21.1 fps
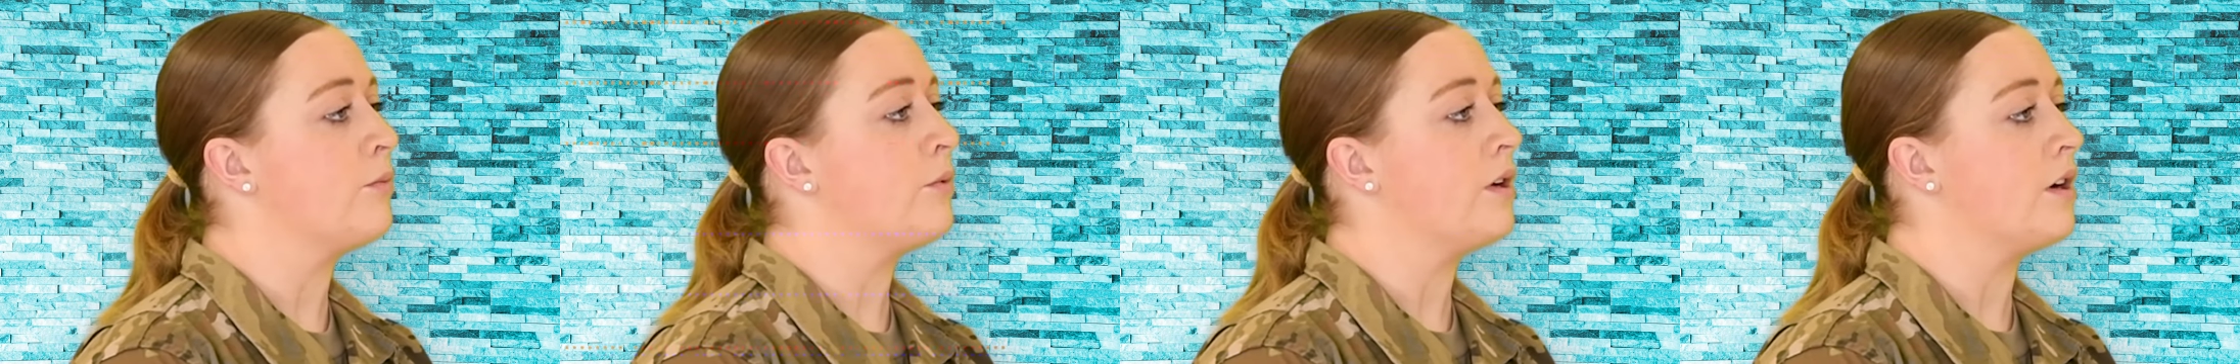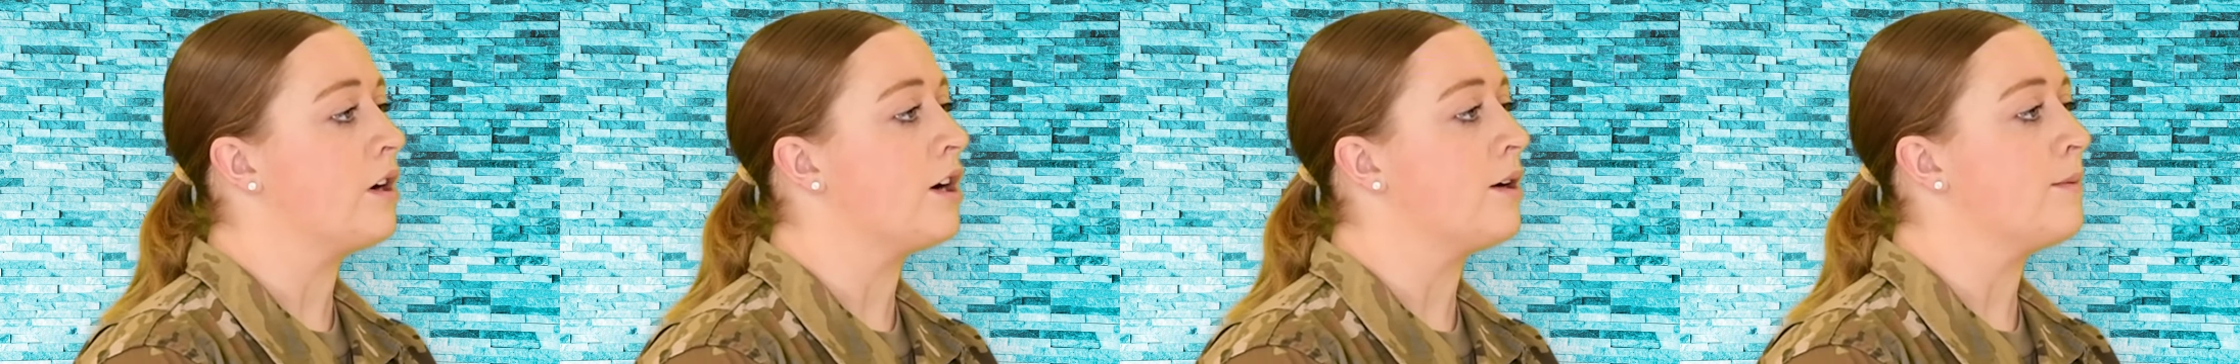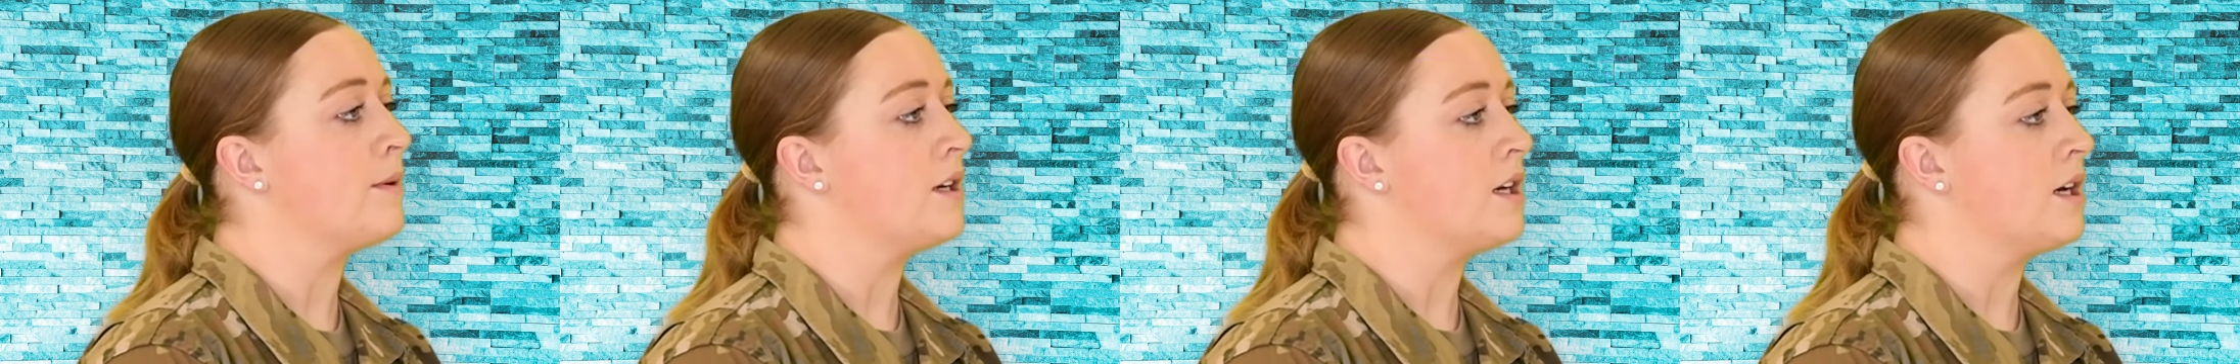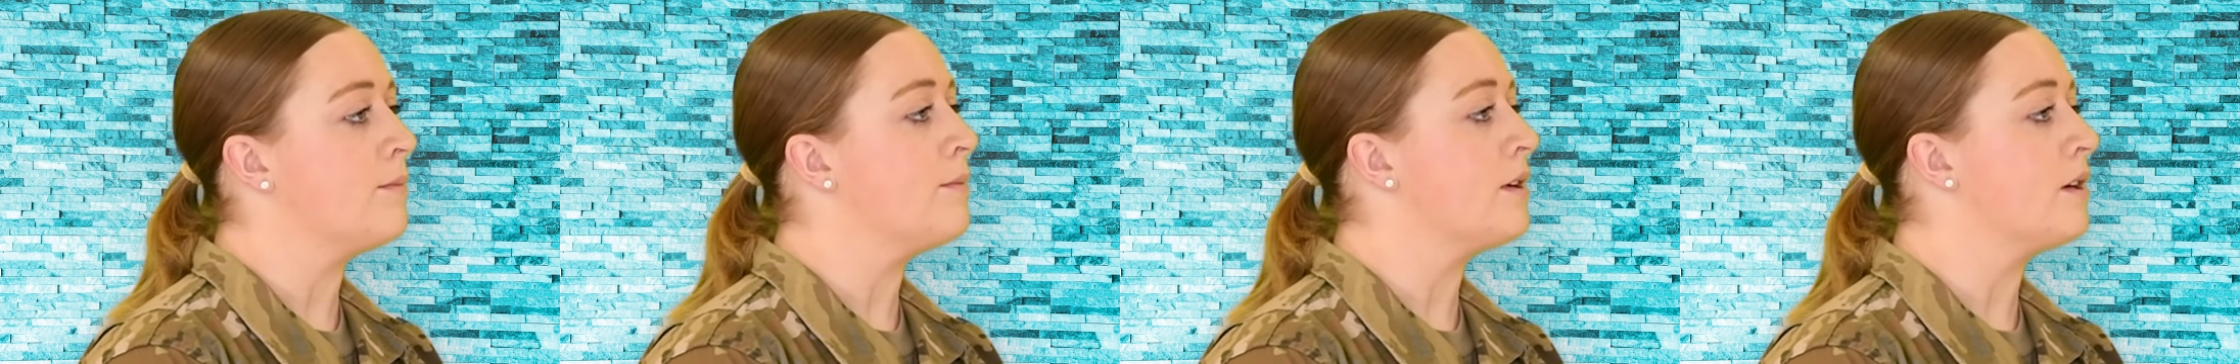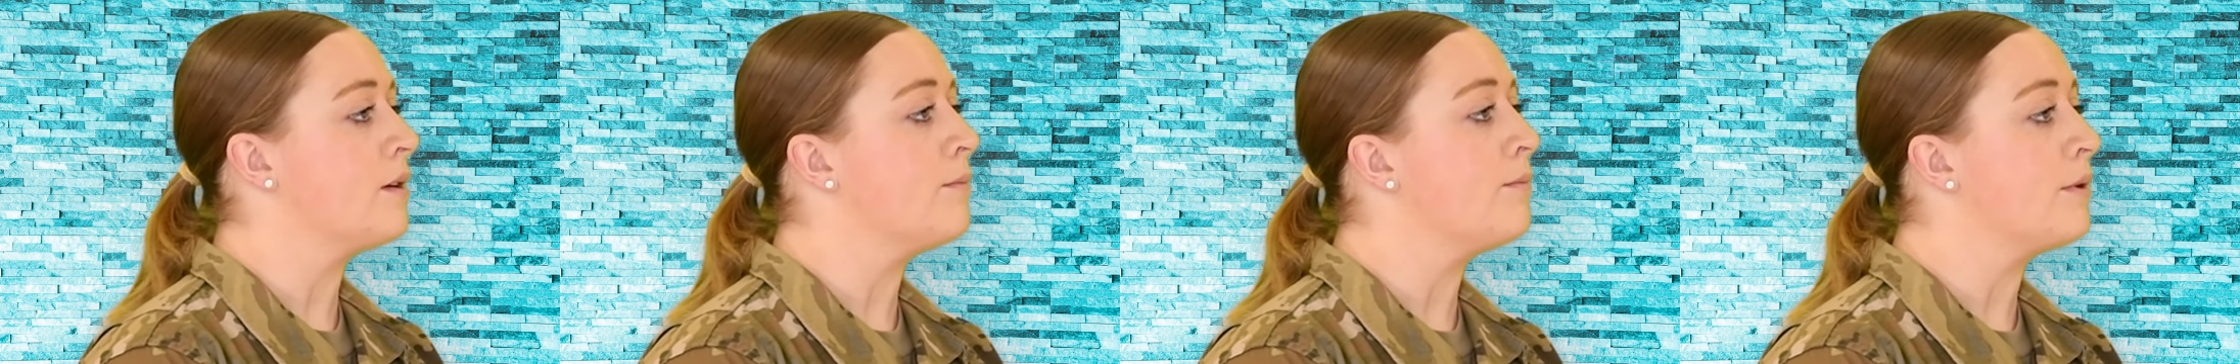and we are
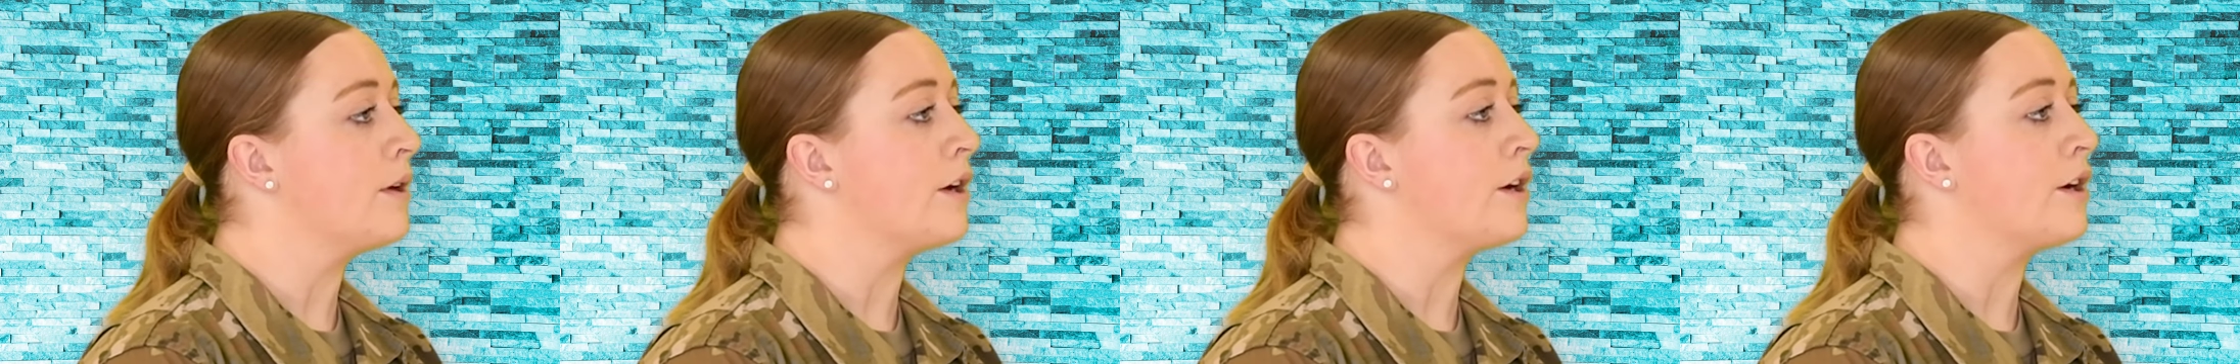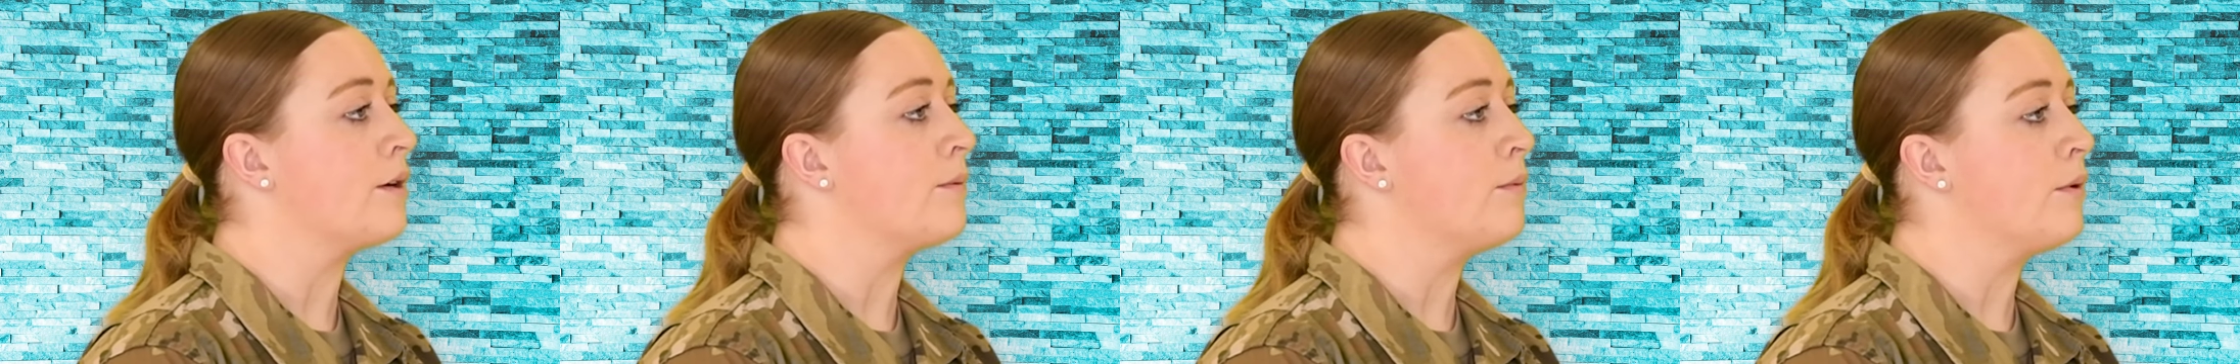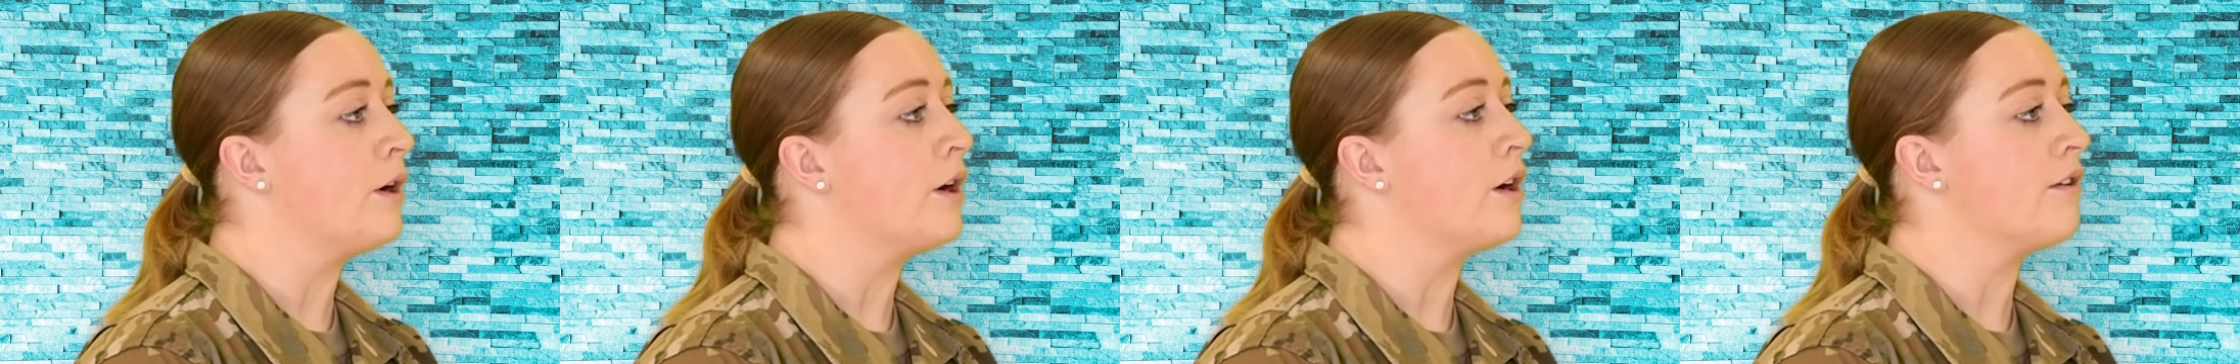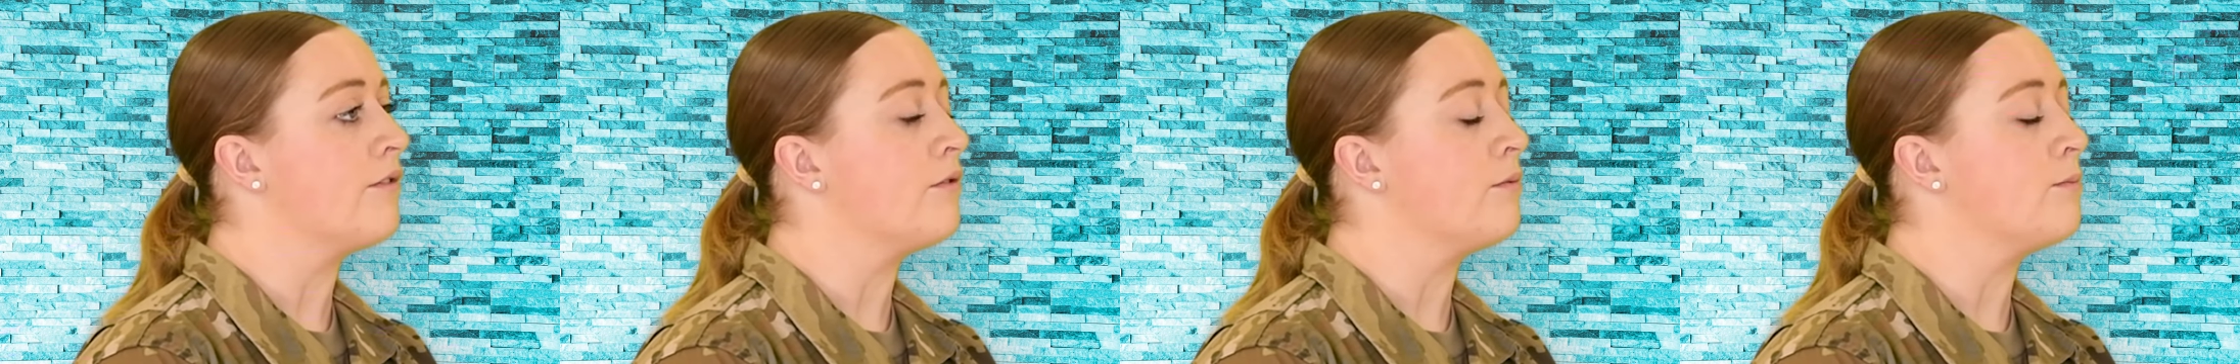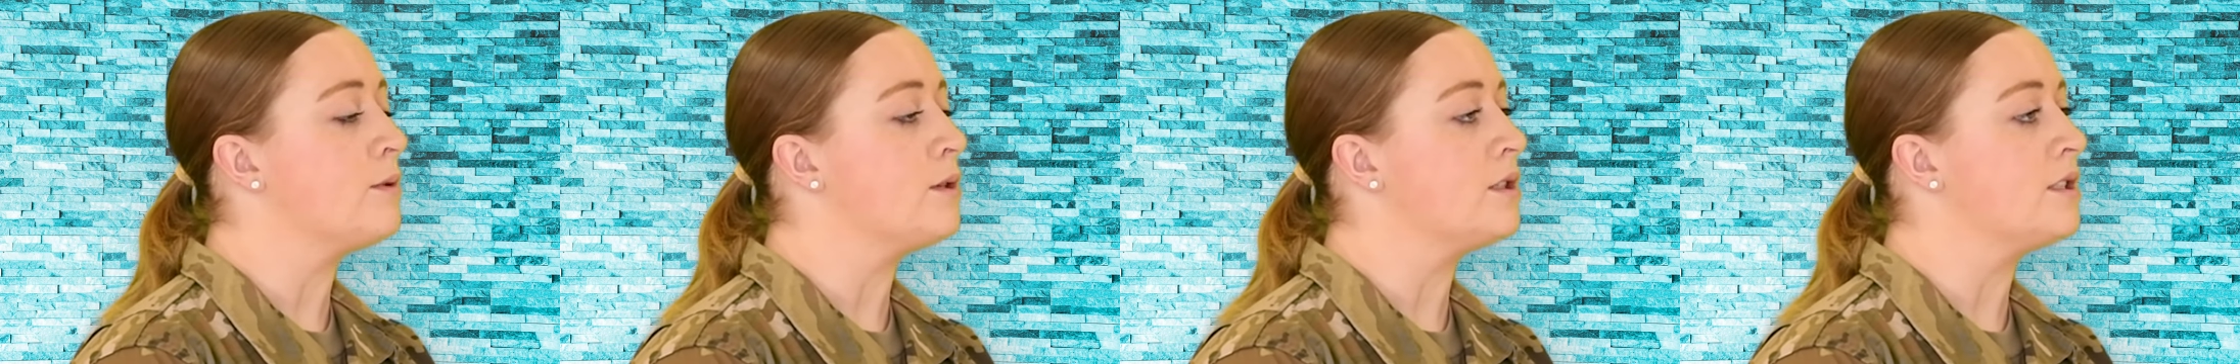becoming a bigger
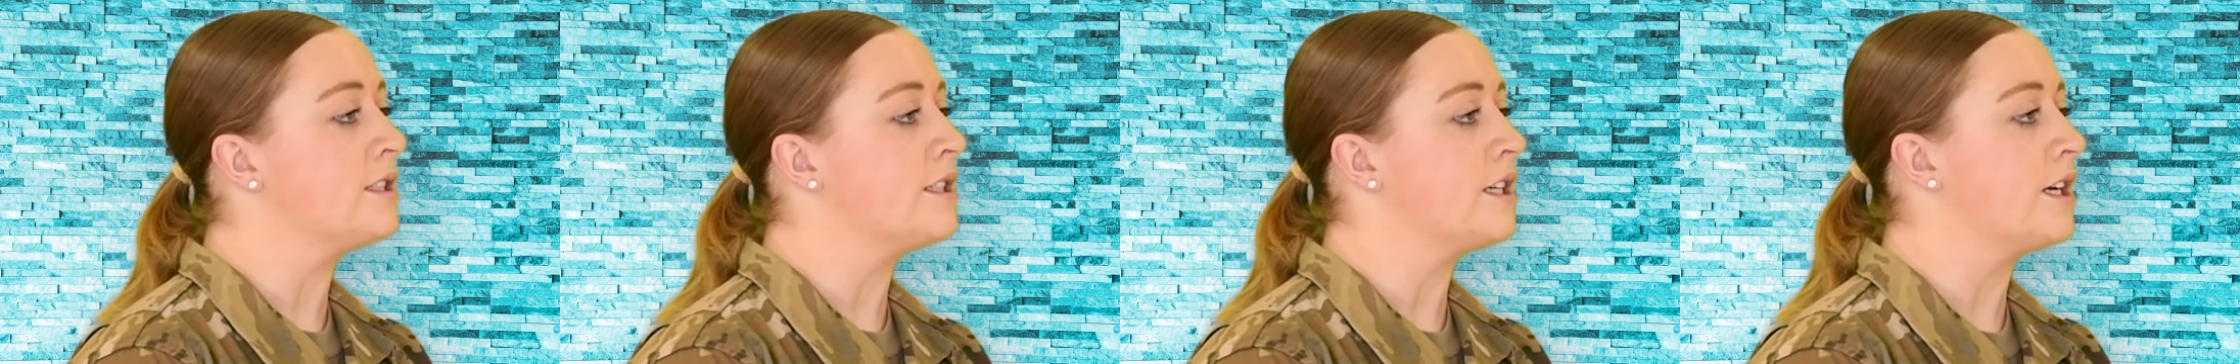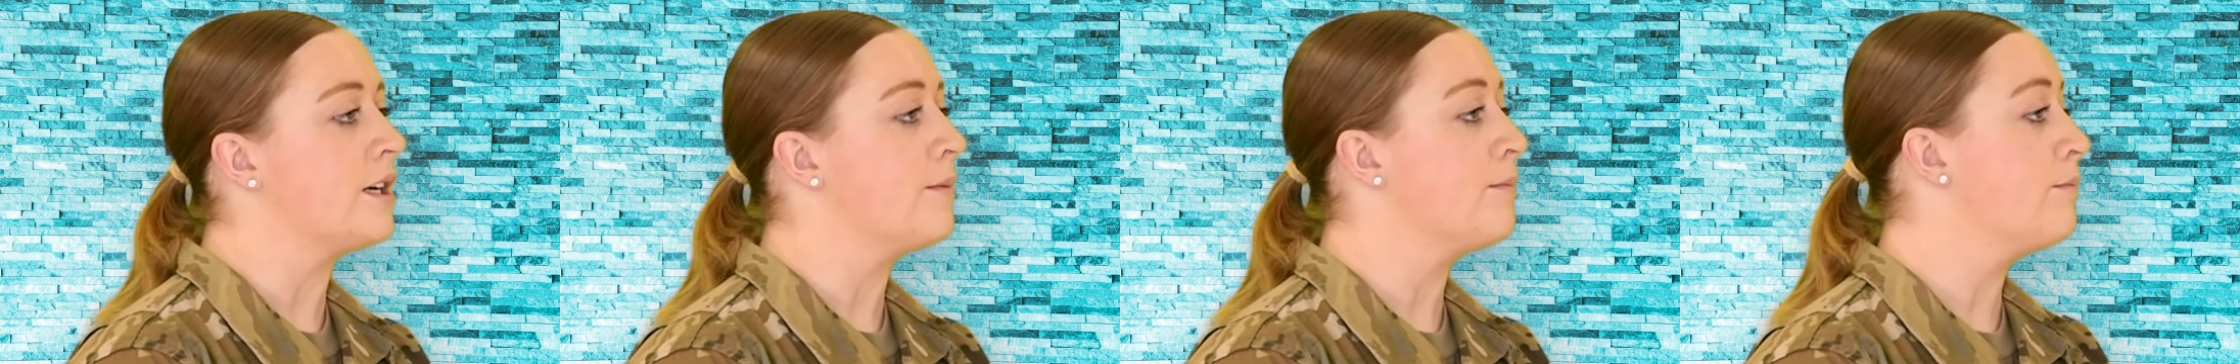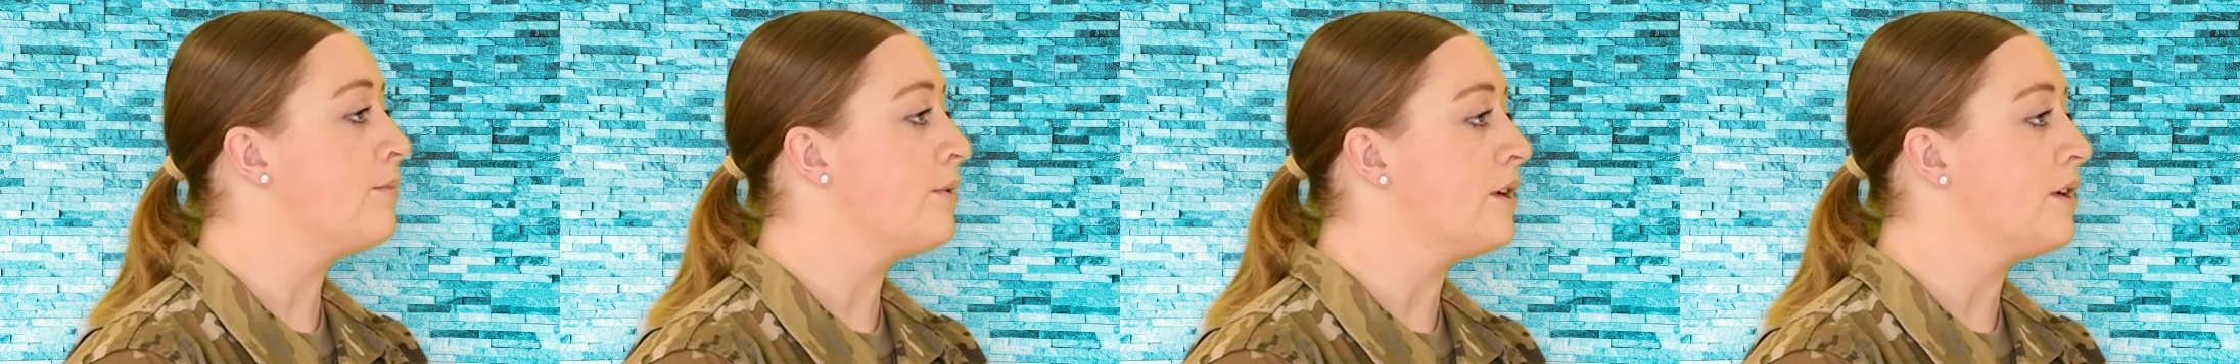part of the military,